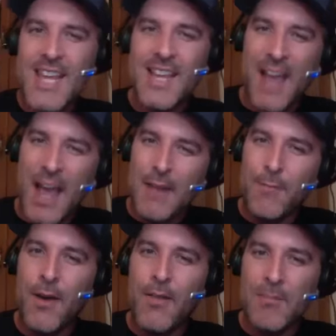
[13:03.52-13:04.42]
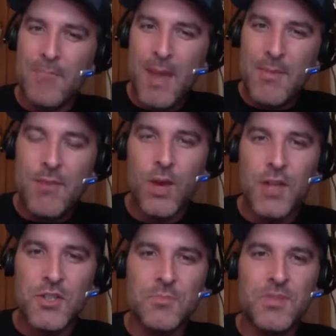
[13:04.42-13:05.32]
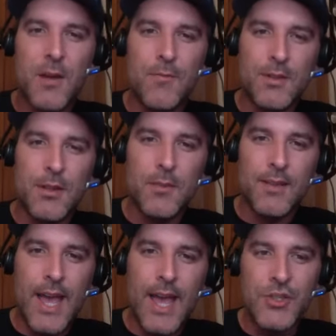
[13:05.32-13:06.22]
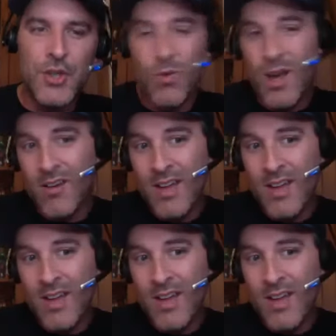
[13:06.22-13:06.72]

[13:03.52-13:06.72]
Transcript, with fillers: kind of felt like maybe he rushed himself a little bit last year. Well,